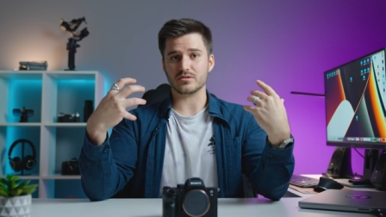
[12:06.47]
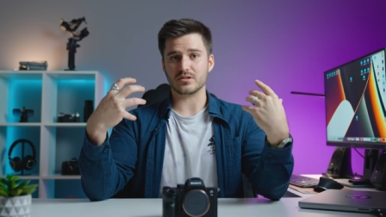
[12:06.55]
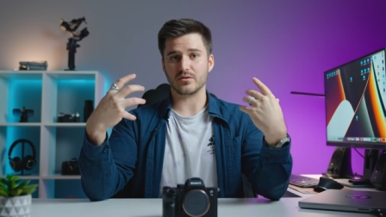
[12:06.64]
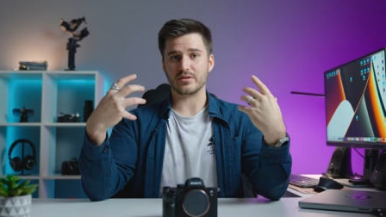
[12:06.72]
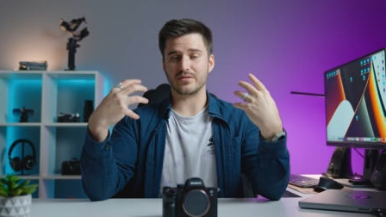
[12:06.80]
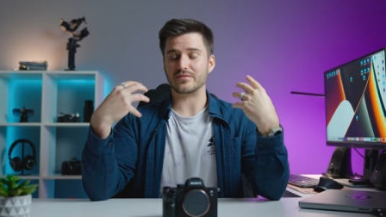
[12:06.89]
You
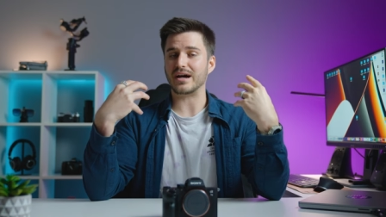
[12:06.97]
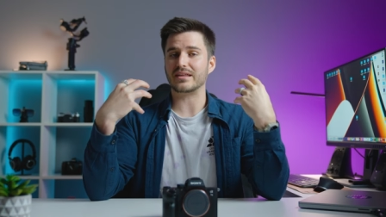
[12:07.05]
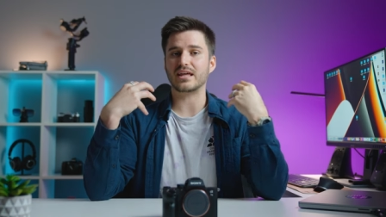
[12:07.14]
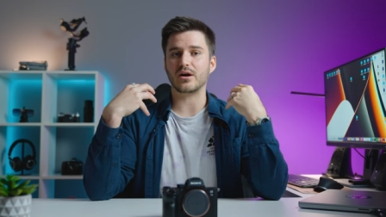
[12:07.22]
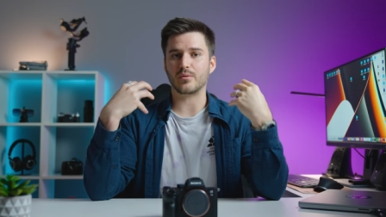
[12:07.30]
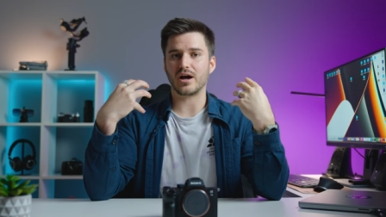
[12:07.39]
know, they've got
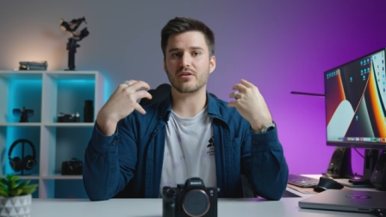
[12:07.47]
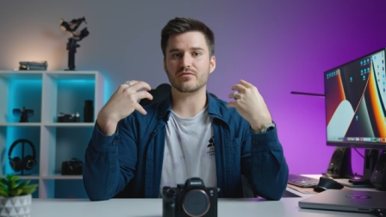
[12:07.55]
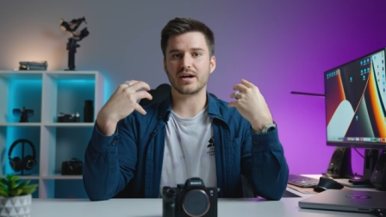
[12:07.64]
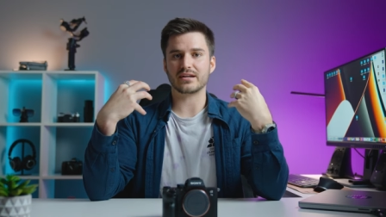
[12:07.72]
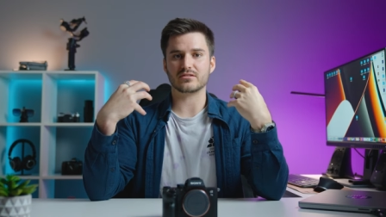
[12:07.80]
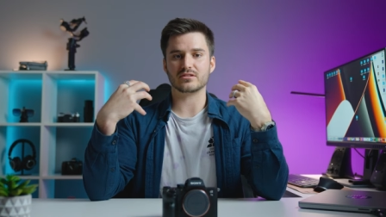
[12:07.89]
that wow
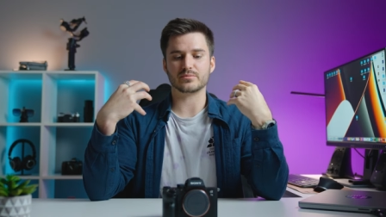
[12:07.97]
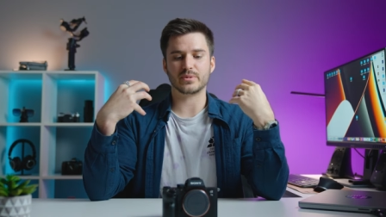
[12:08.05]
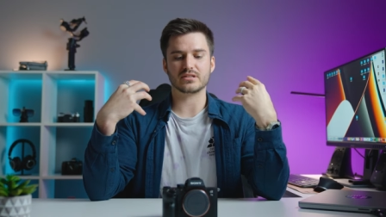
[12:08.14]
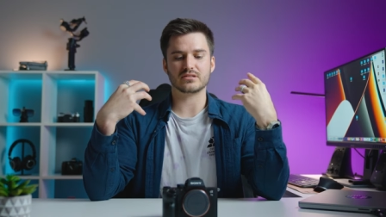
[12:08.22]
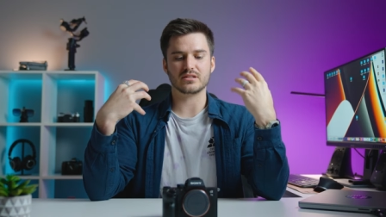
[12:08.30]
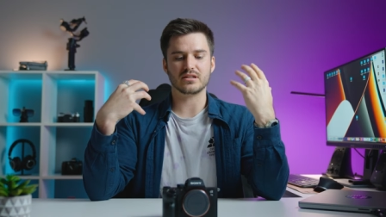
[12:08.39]
factor,
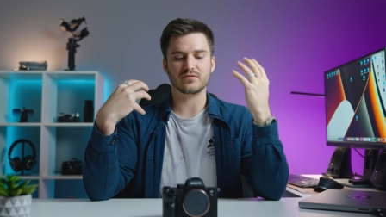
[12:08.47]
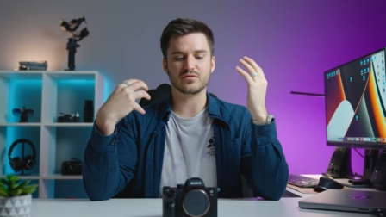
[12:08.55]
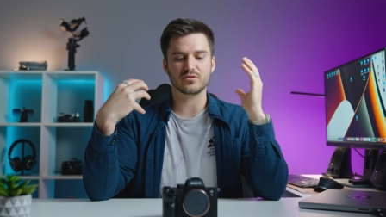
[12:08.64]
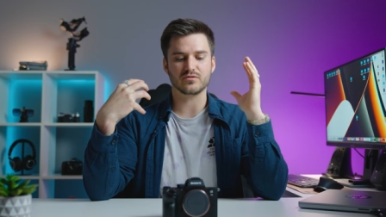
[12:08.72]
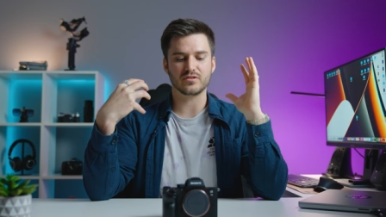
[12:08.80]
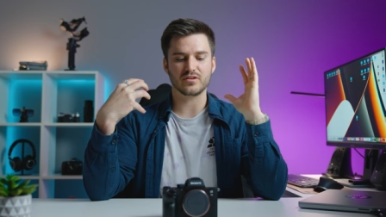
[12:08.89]
especially if
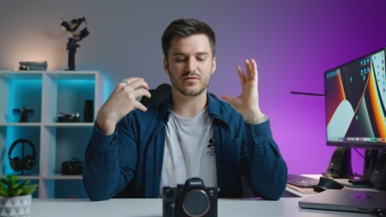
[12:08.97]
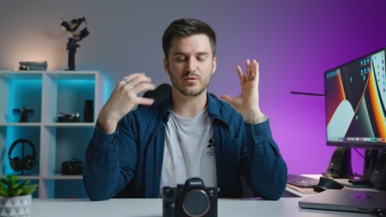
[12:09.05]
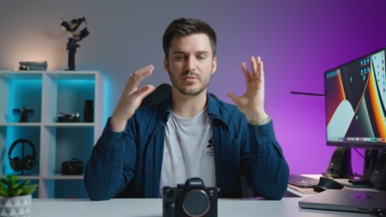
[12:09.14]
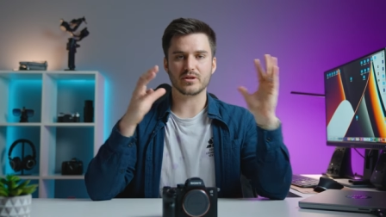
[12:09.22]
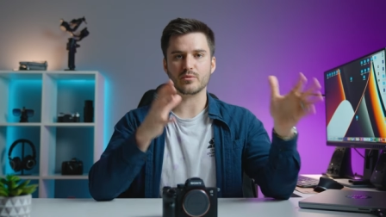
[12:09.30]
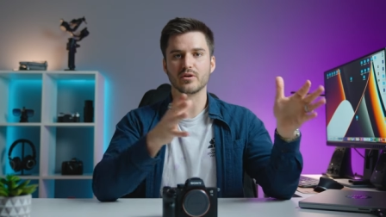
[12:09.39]
you're if
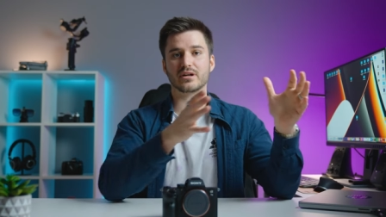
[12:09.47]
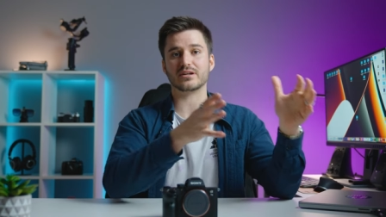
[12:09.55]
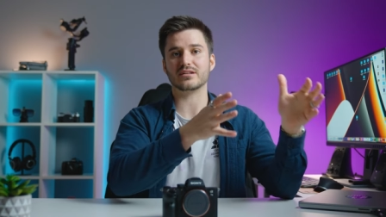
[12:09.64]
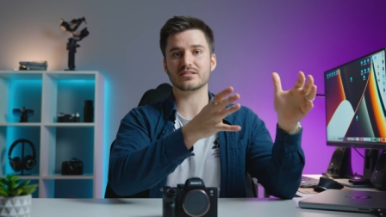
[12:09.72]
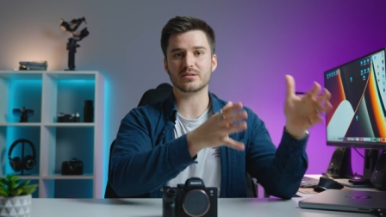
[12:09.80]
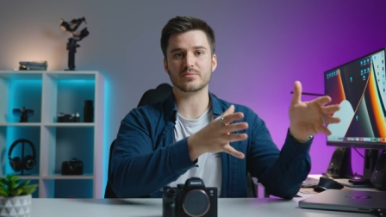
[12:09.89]
you've been working
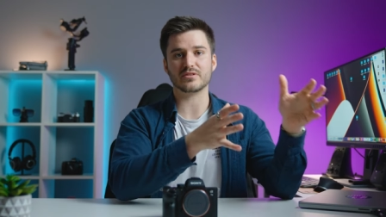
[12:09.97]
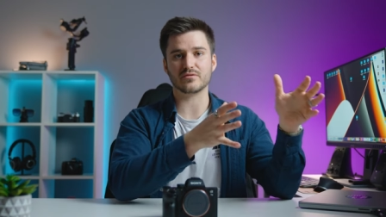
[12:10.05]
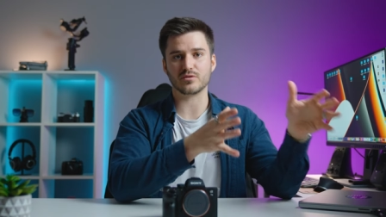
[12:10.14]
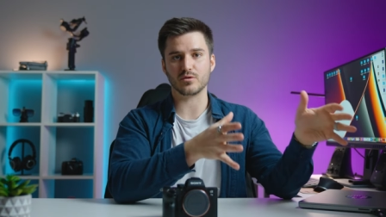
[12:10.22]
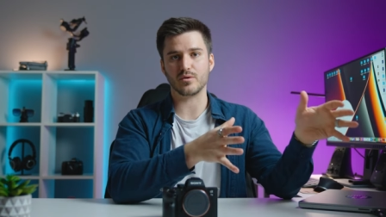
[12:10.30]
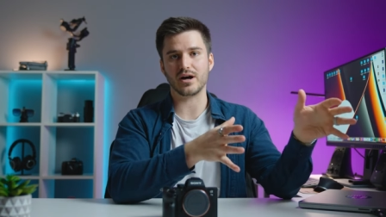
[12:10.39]
on something
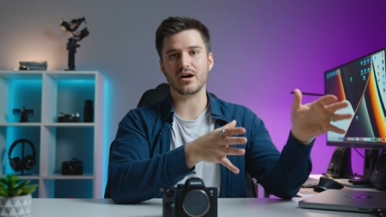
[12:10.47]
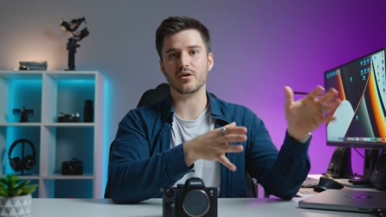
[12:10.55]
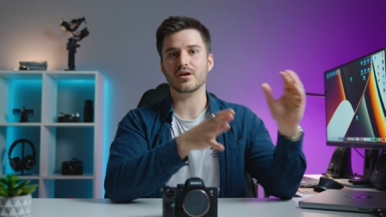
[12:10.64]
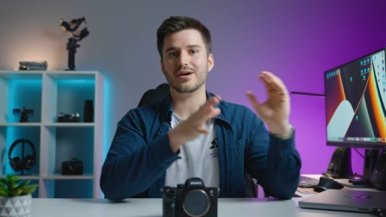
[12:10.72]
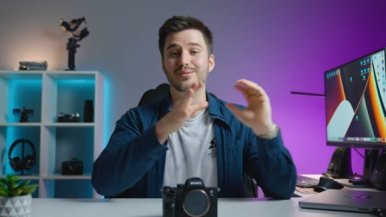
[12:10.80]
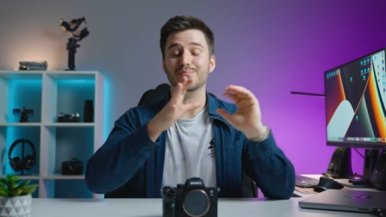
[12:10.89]
for a while.